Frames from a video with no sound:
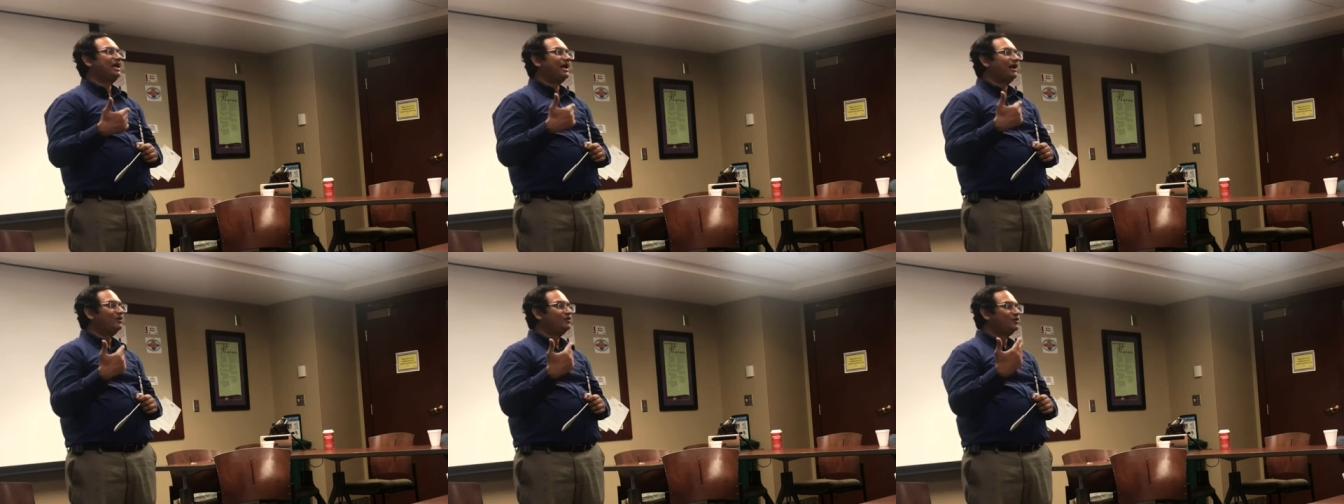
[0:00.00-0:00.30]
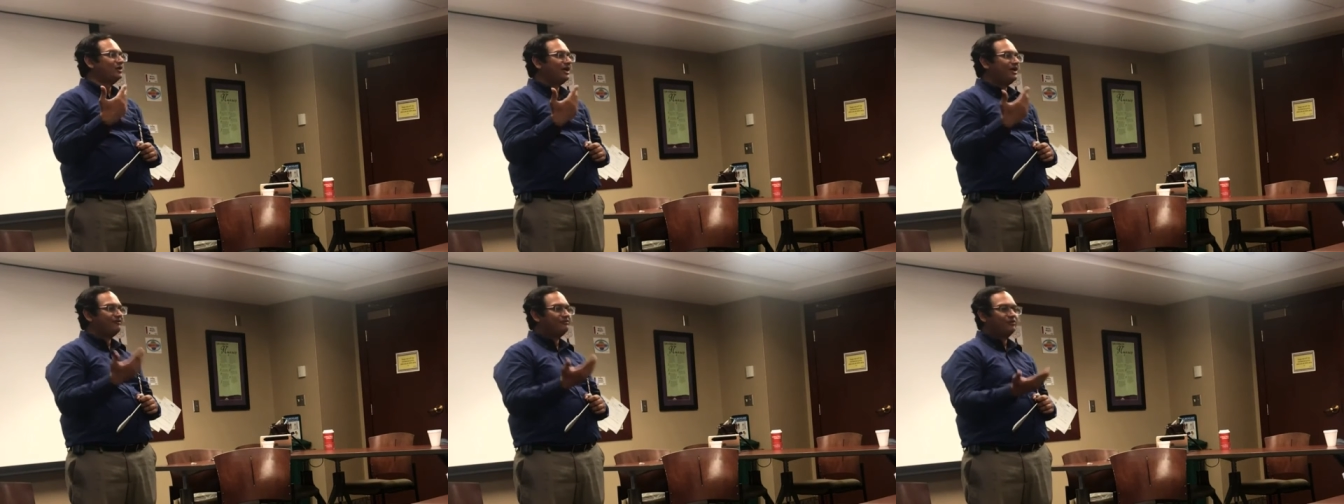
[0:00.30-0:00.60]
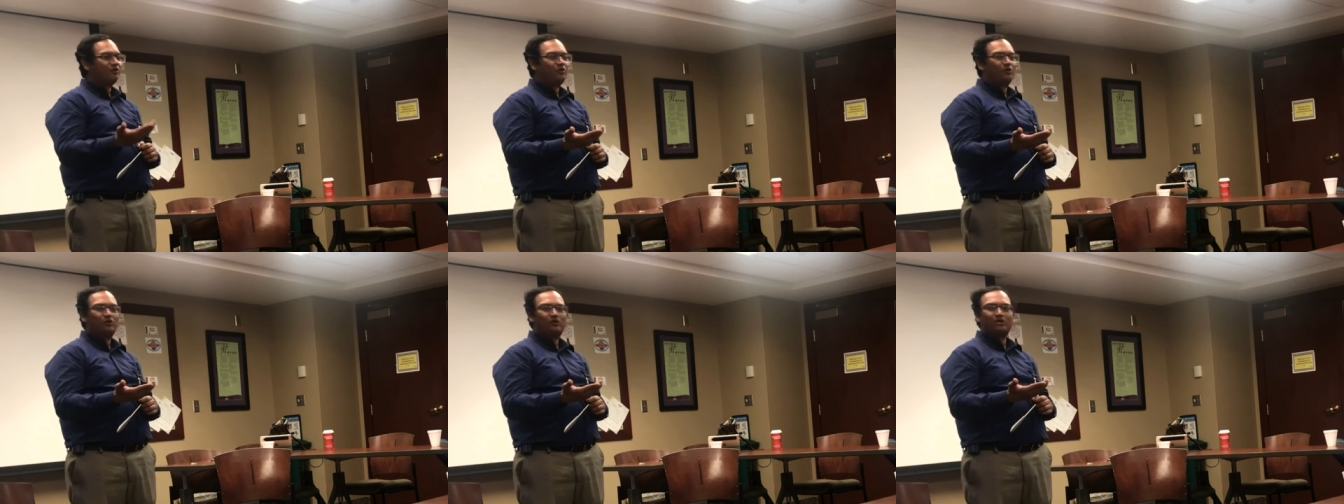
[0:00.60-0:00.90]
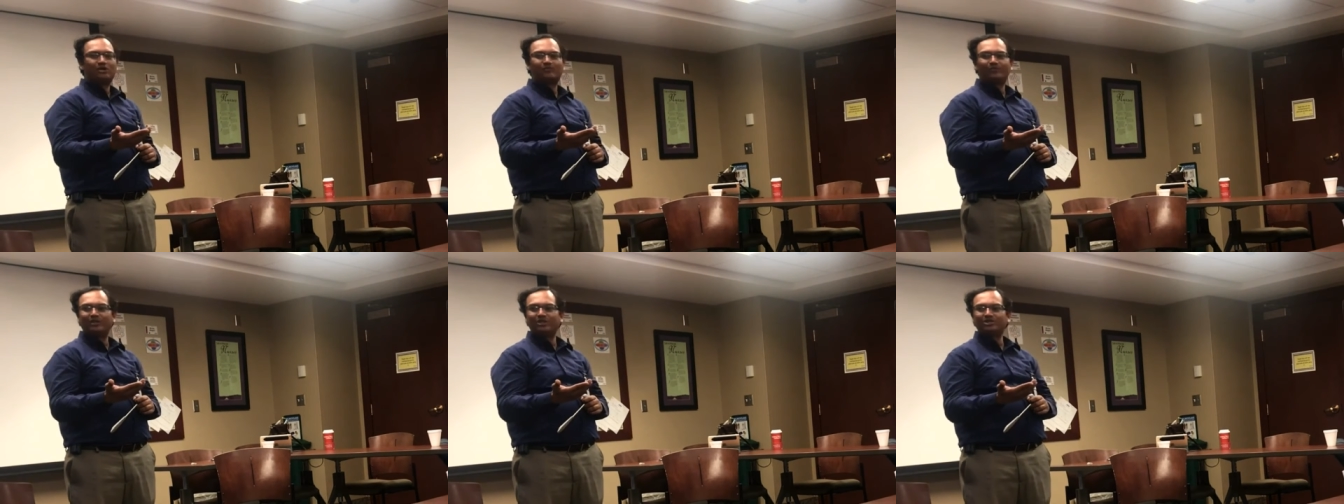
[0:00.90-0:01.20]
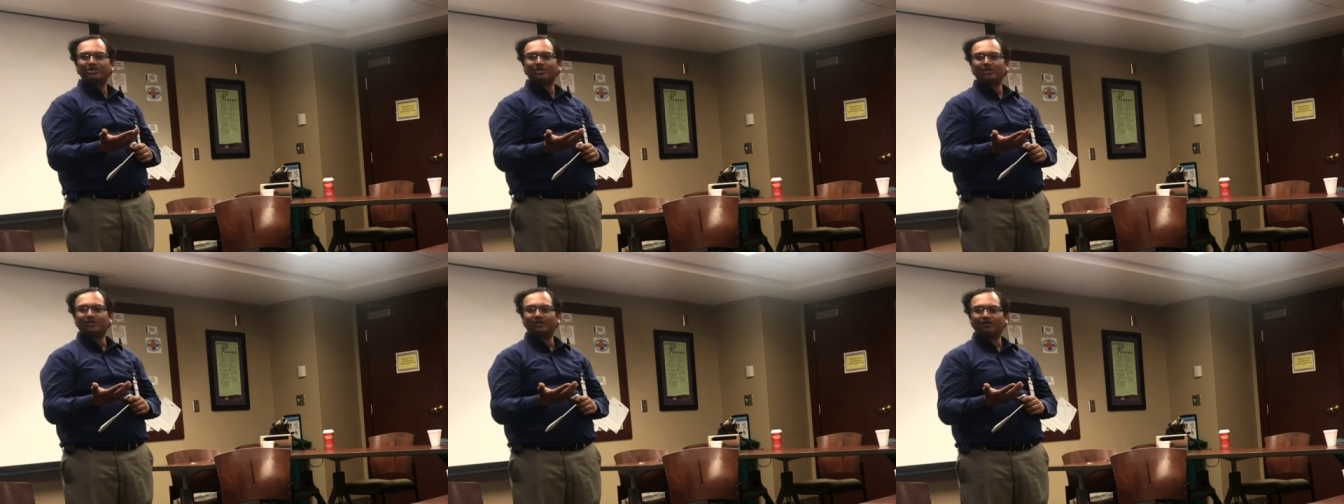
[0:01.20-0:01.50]
how you have to hold the
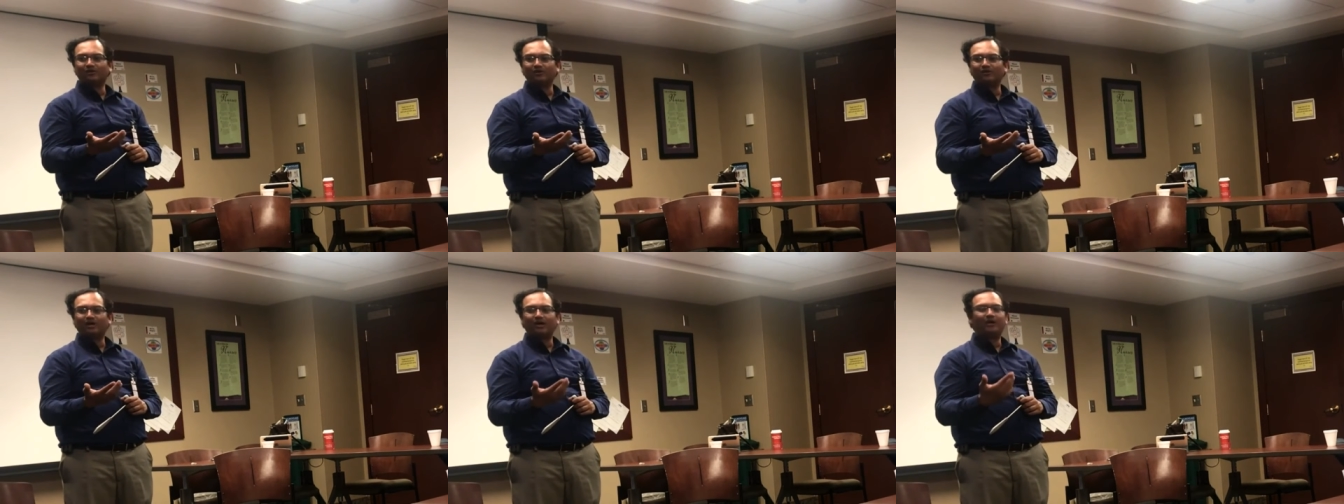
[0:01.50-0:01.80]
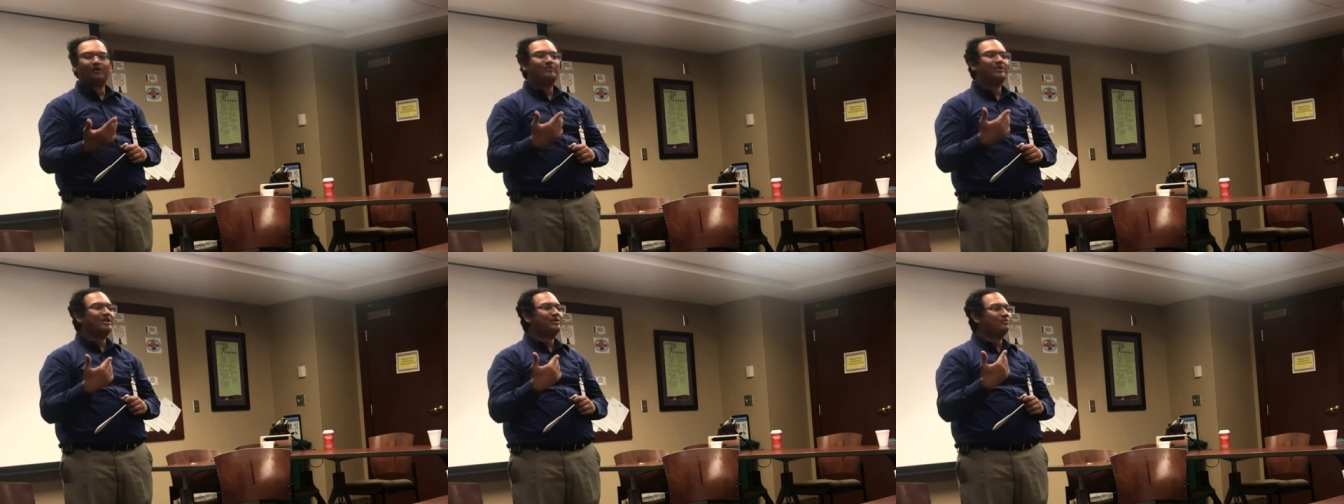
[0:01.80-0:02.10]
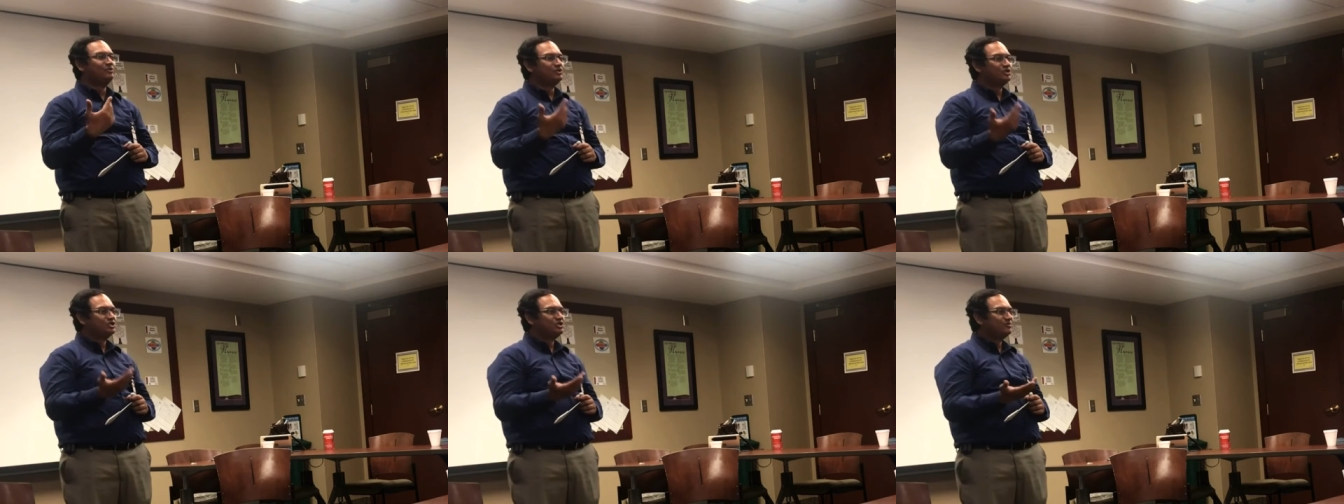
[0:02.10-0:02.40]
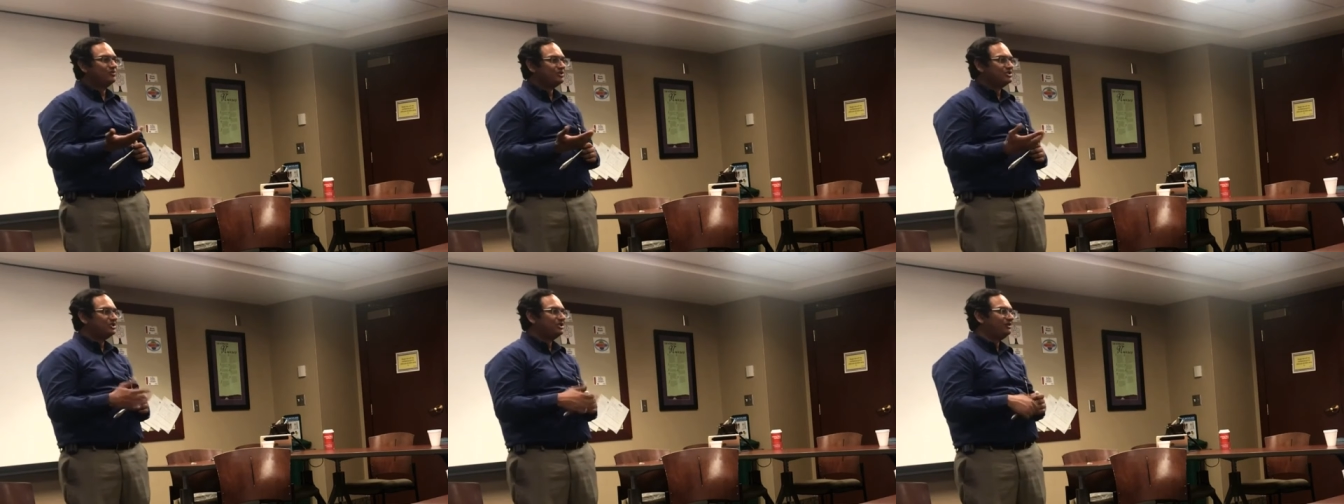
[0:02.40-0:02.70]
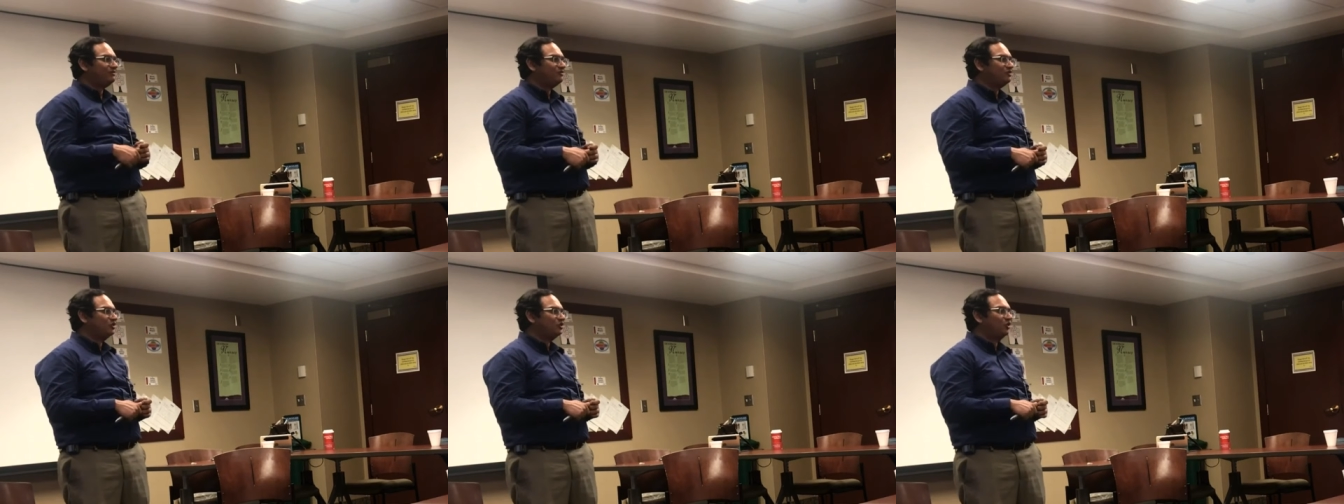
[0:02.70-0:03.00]
patient, you know, how many position patient
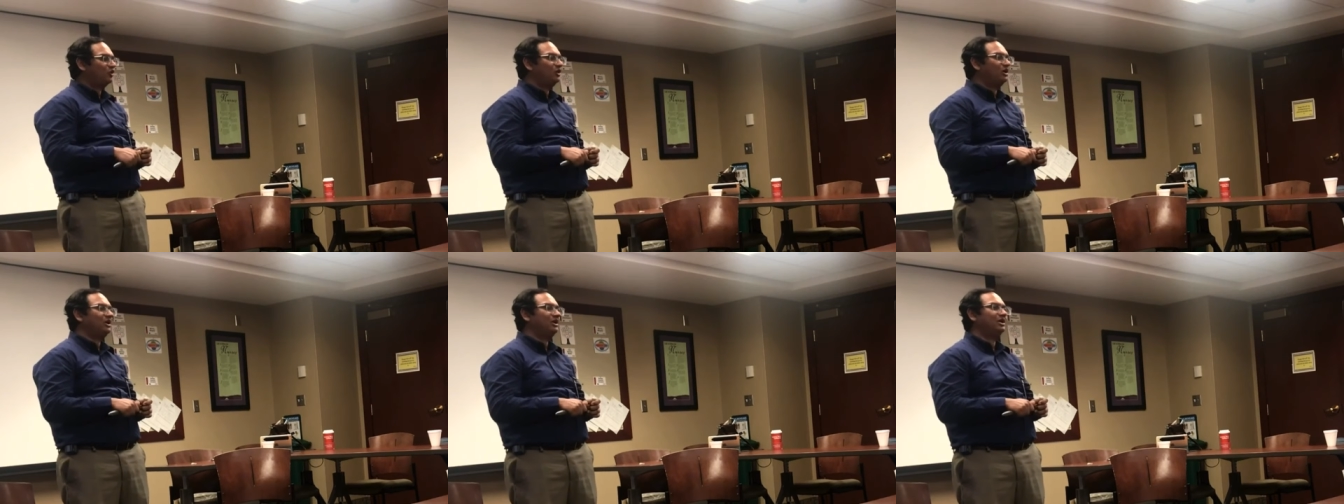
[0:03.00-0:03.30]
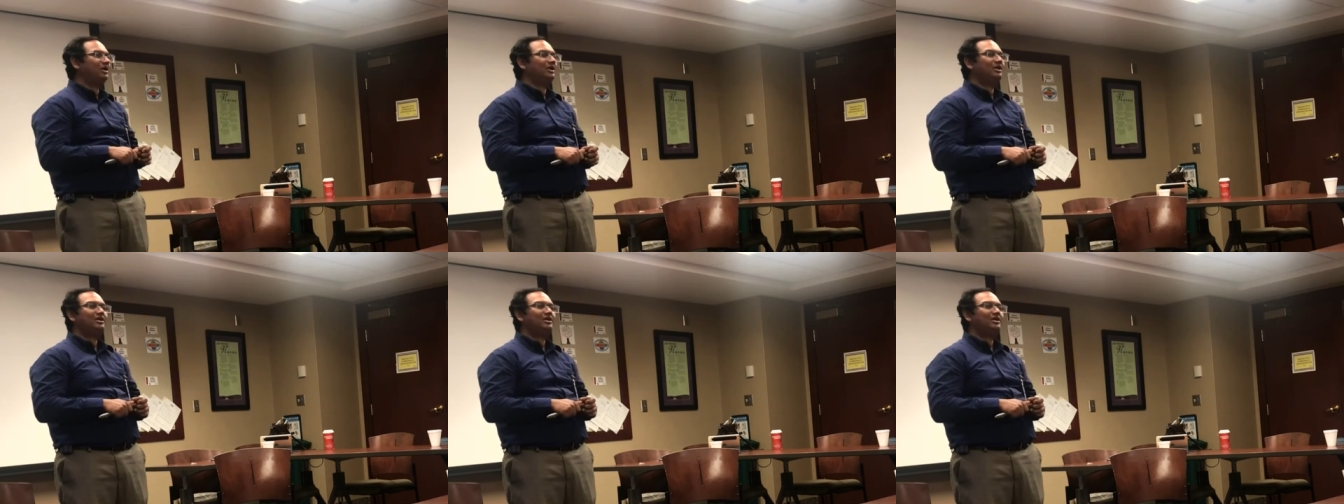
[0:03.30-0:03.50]
have to hold.